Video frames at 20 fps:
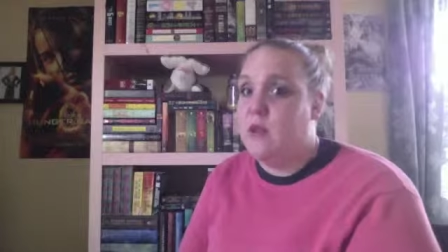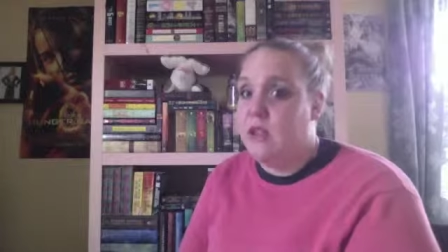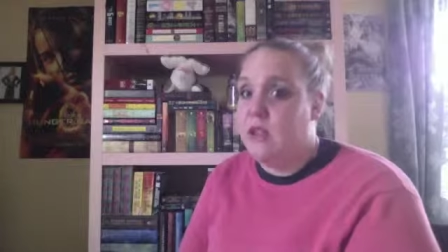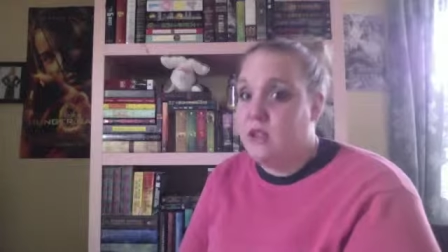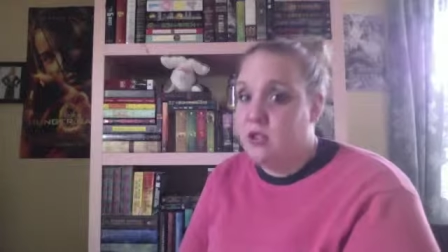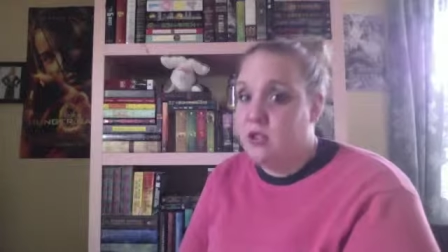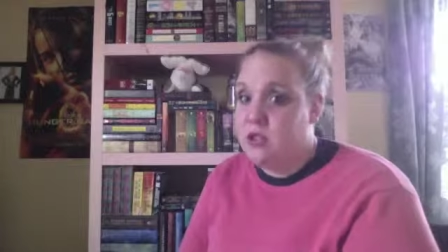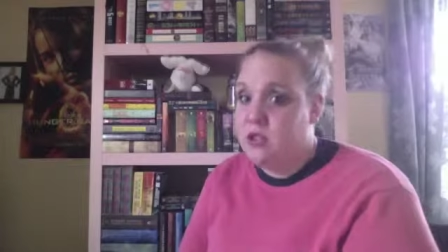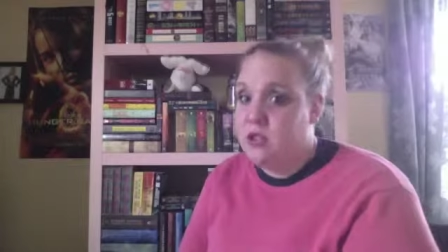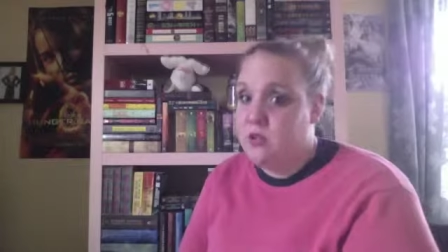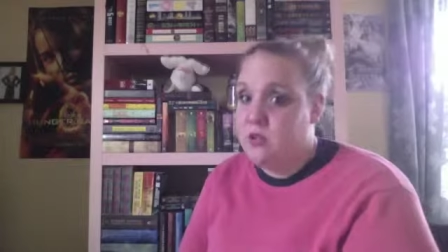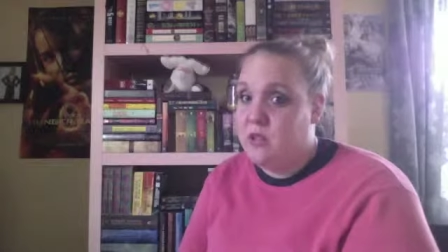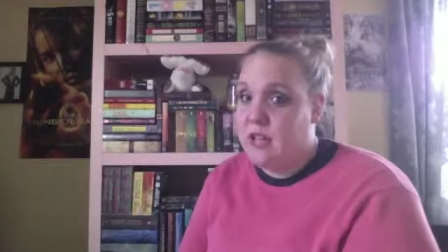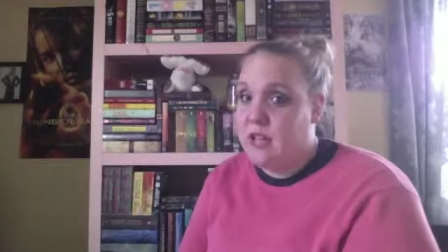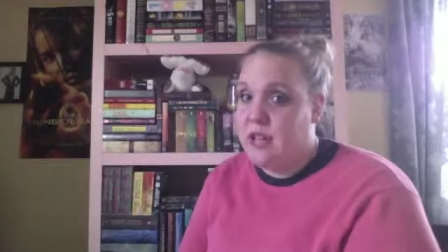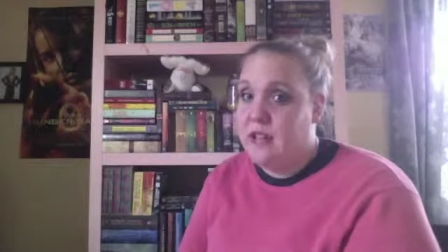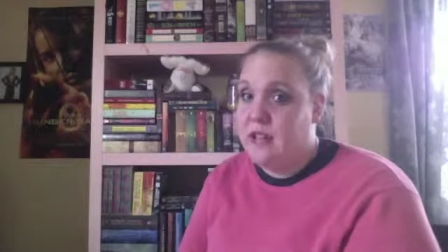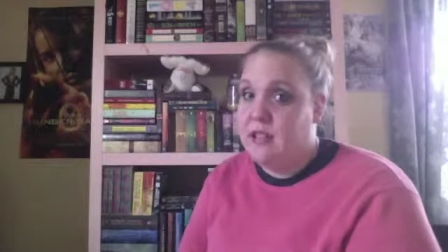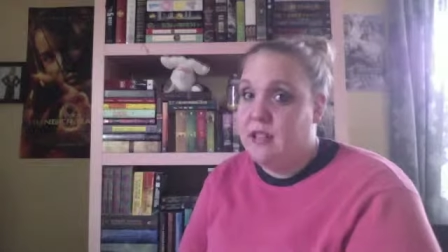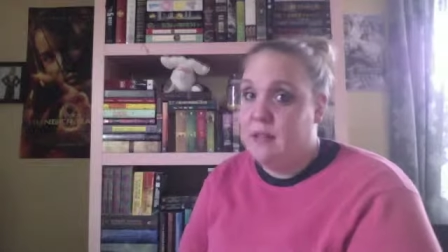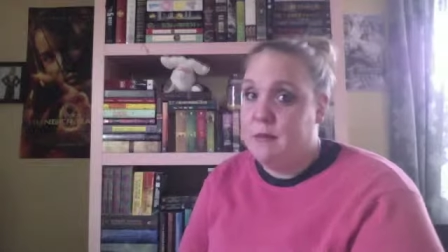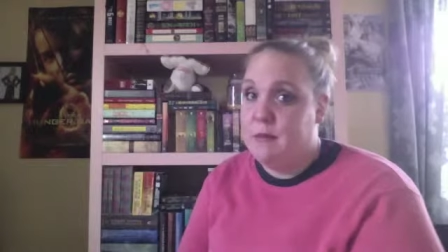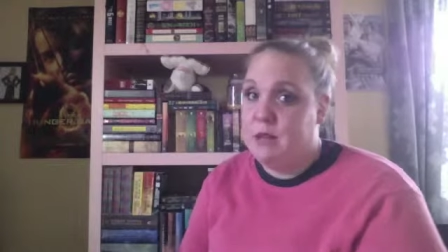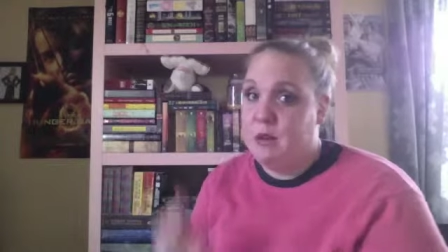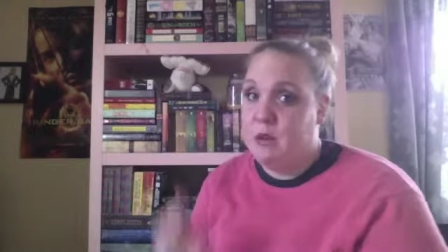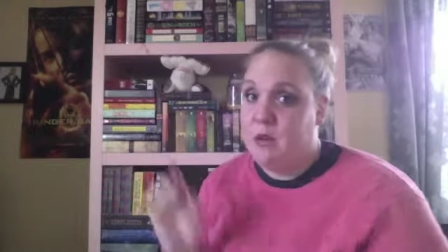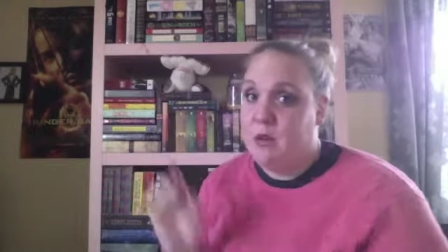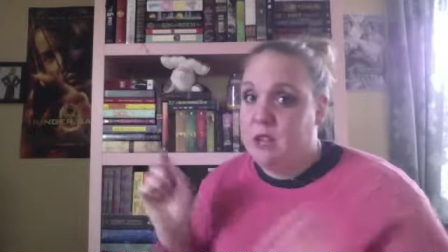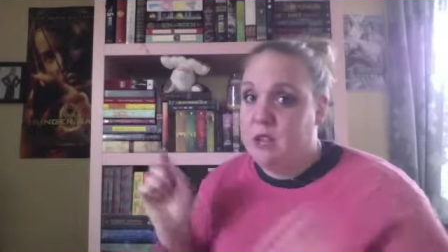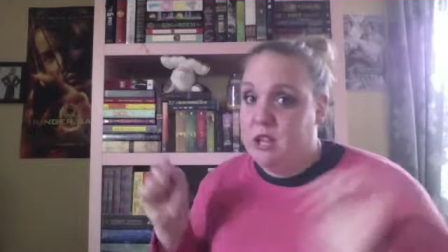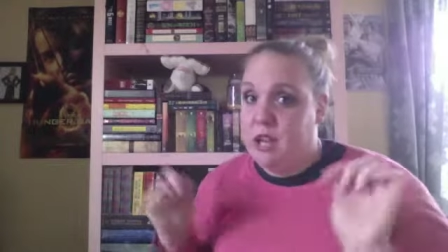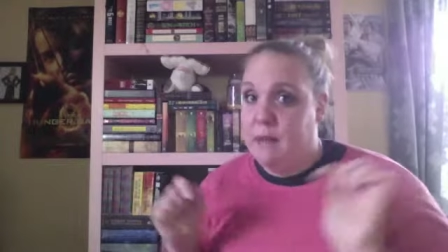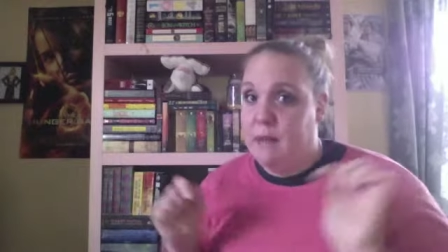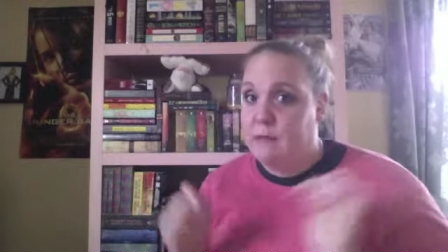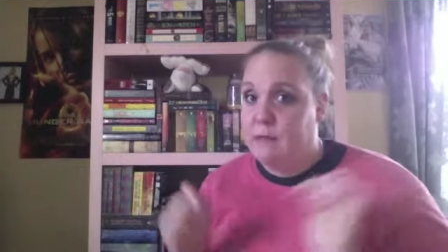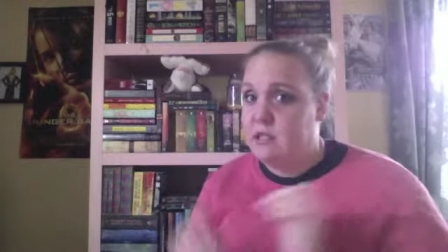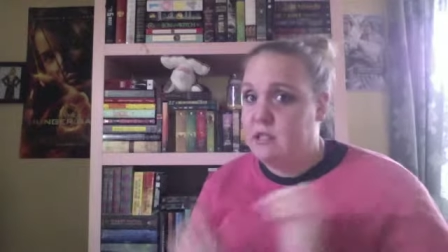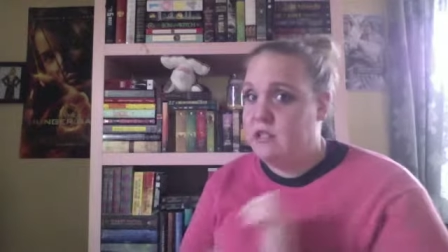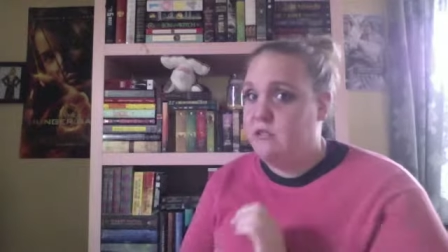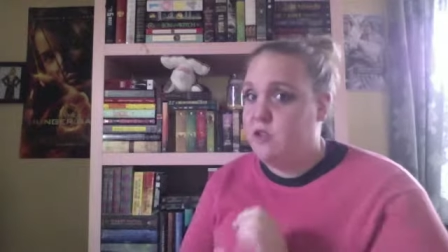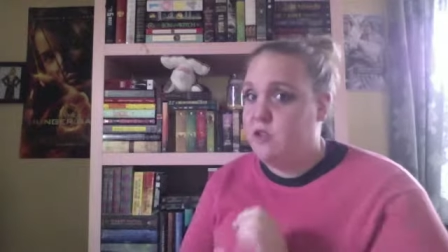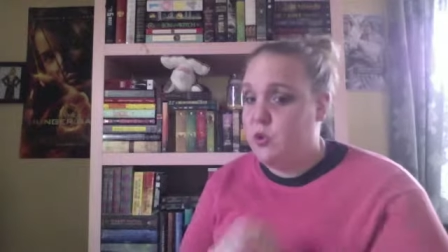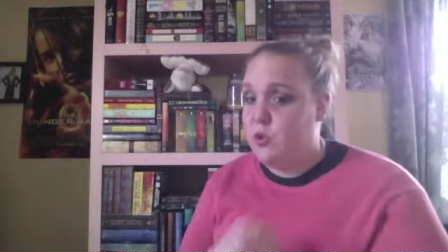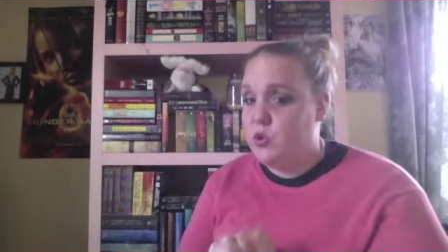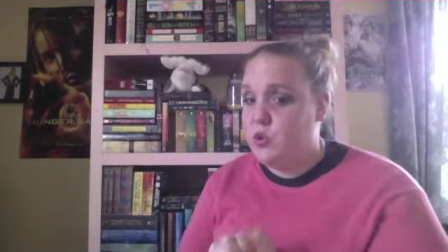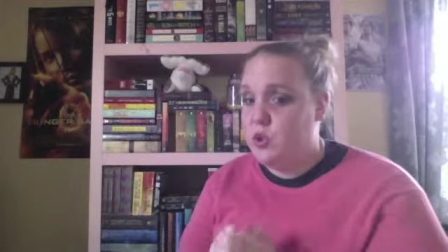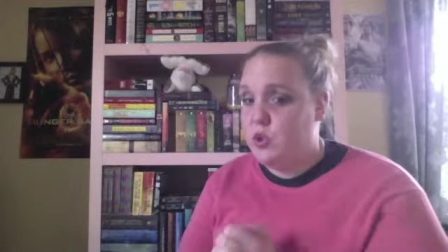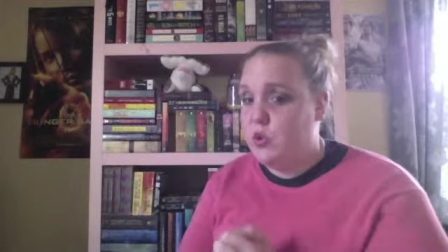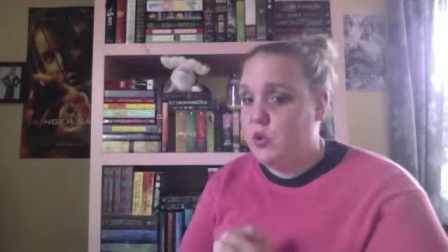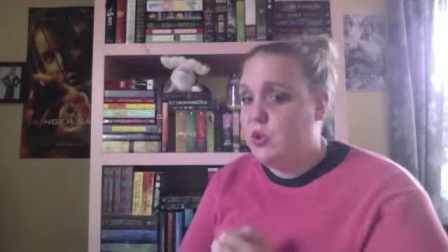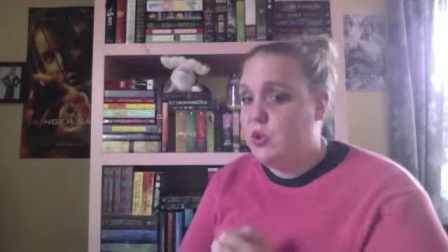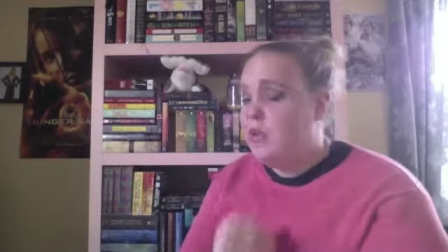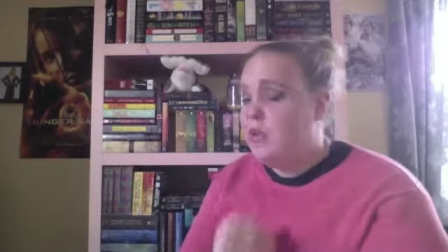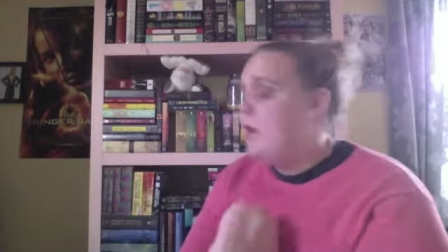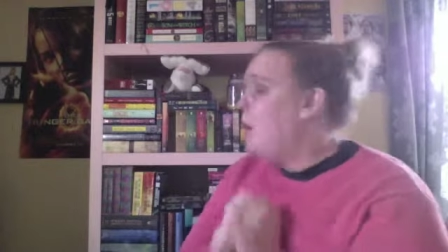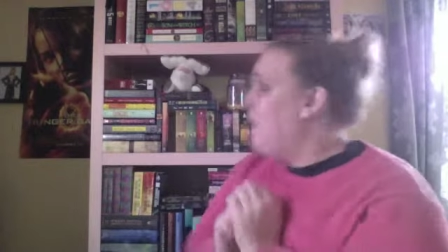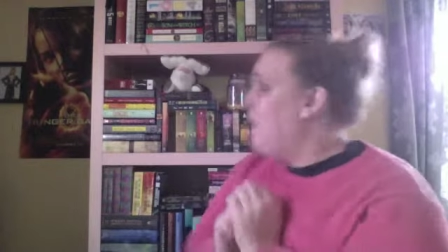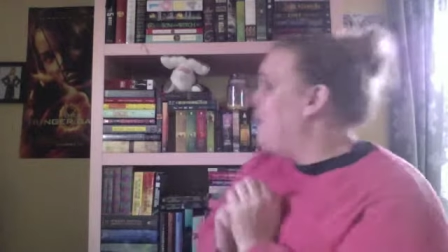so I could do that. Let me know in the comments if you do.